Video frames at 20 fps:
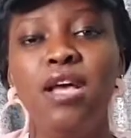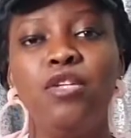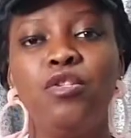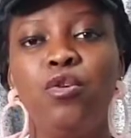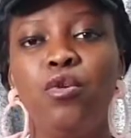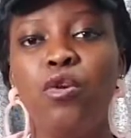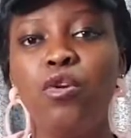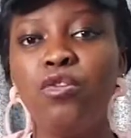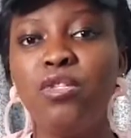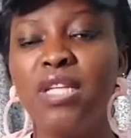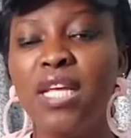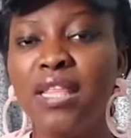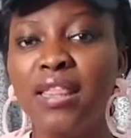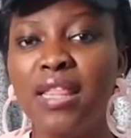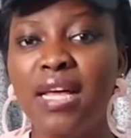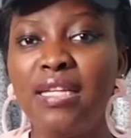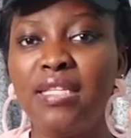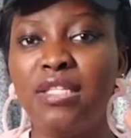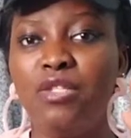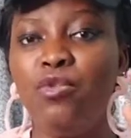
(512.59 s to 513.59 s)
So don't think
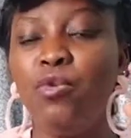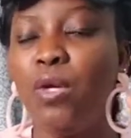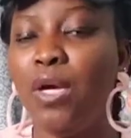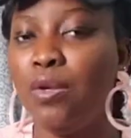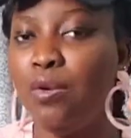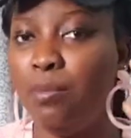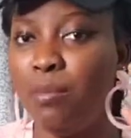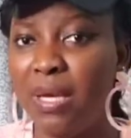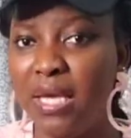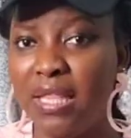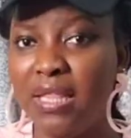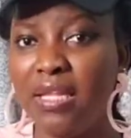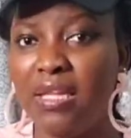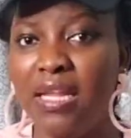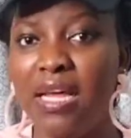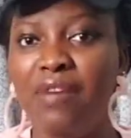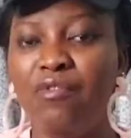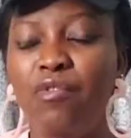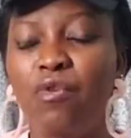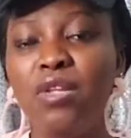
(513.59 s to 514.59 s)
that you cannot make it in
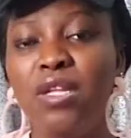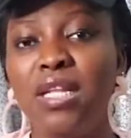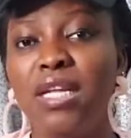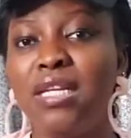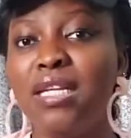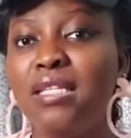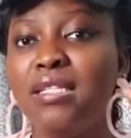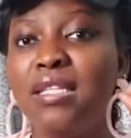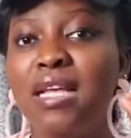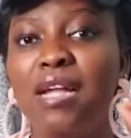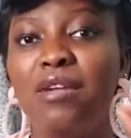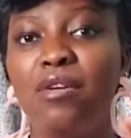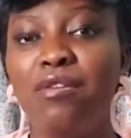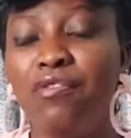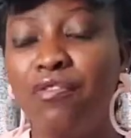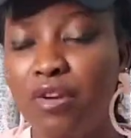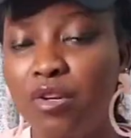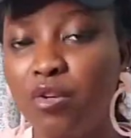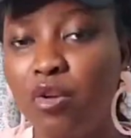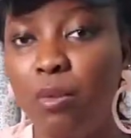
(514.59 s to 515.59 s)
life. Don't think that things are
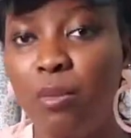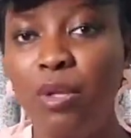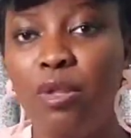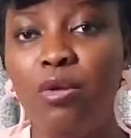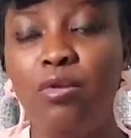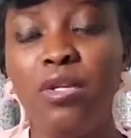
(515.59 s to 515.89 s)
not forthcoming.